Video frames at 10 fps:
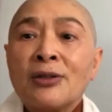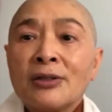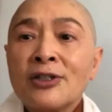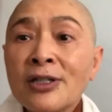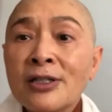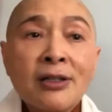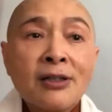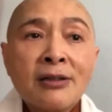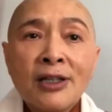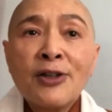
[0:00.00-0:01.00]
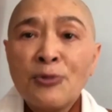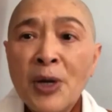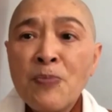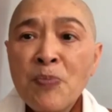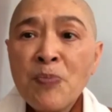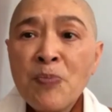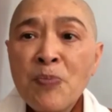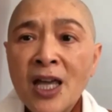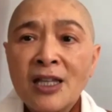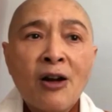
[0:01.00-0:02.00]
just a human being,